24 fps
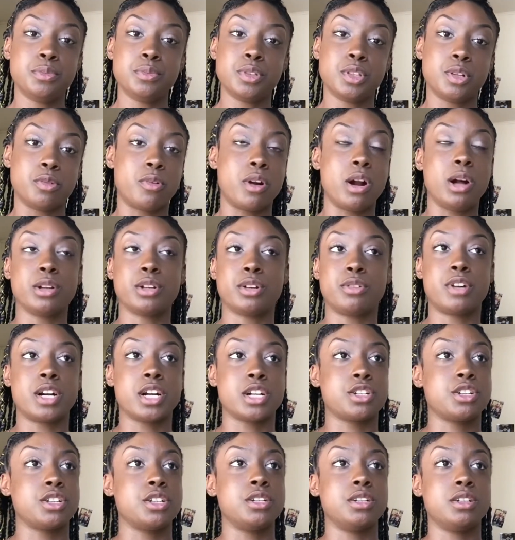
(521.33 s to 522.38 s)
the wrong
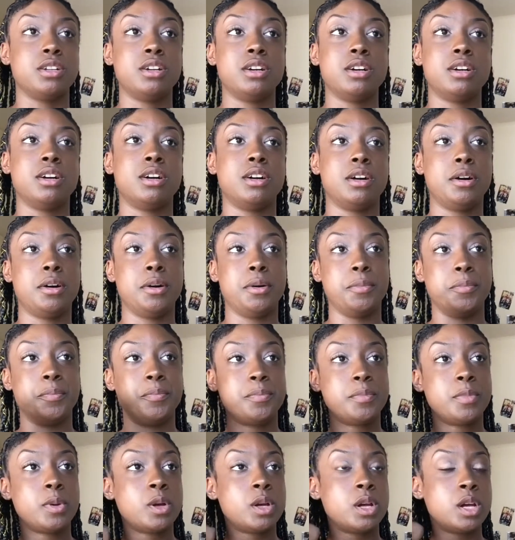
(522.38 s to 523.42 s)
direction.
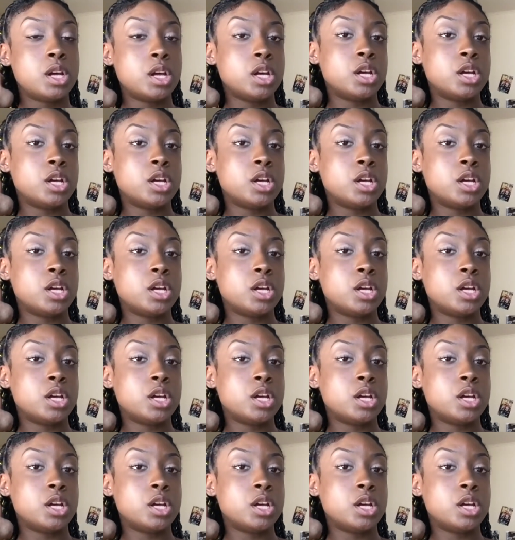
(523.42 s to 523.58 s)
Um,